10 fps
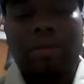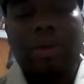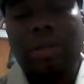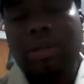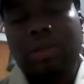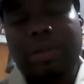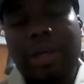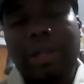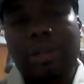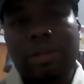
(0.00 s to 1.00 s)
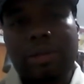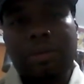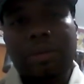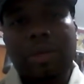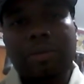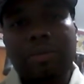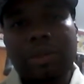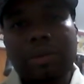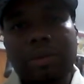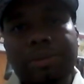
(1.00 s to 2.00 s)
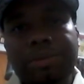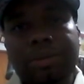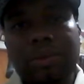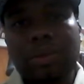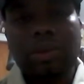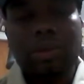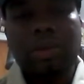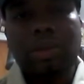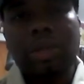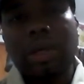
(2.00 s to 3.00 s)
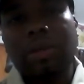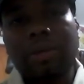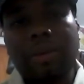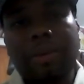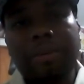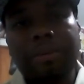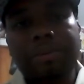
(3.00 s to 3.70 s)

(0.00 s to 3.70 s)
Finish draining the swamp, dude. Do what you gotta do.